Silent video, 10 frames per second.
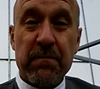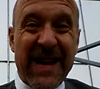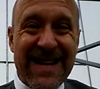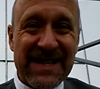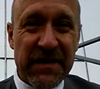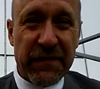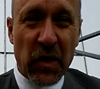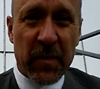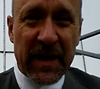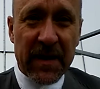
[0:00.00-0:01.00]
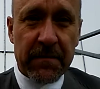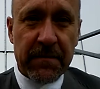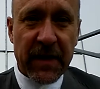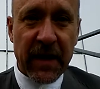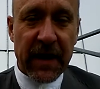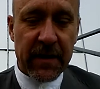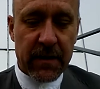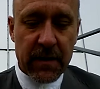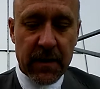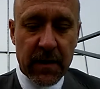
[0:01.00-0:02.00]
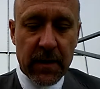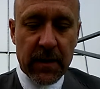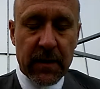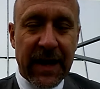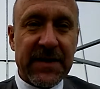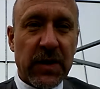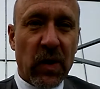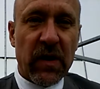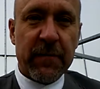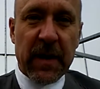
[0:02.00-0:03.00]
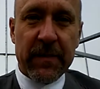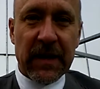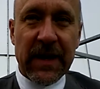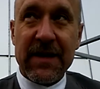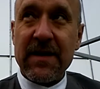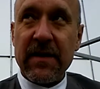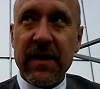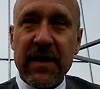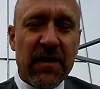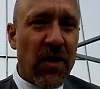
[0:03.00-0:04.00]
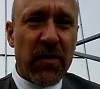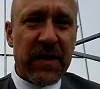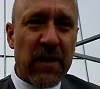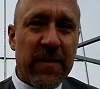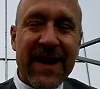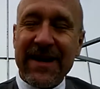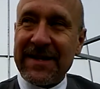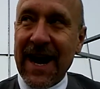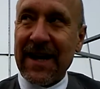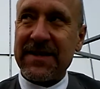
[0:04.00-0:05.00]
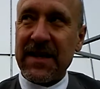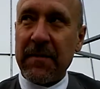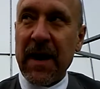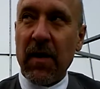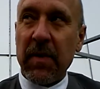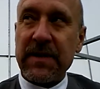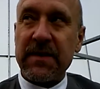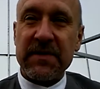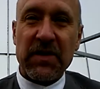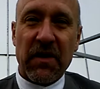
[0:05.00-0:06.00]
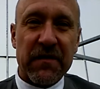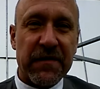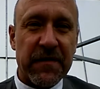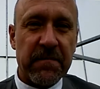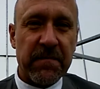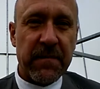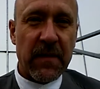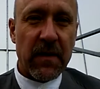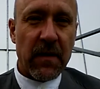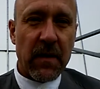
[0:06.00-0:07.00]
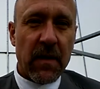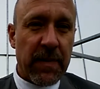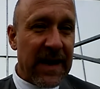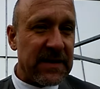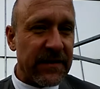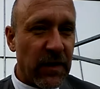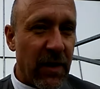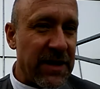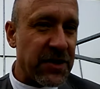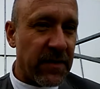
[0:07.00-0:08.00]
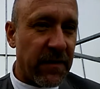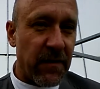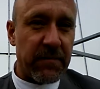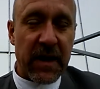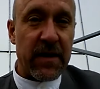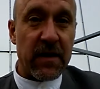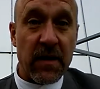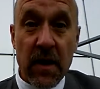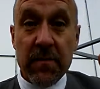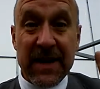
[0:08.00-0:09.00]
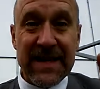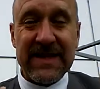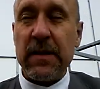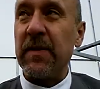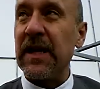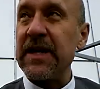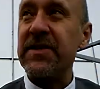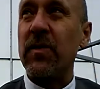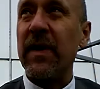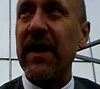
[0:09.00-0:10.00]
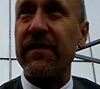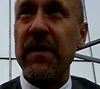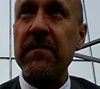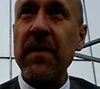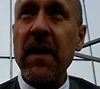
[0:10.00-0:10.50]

PC phobia that gets a hold of people that you know that you're being attacked somehow by some sort of passive aggression through, by the PC police or whatever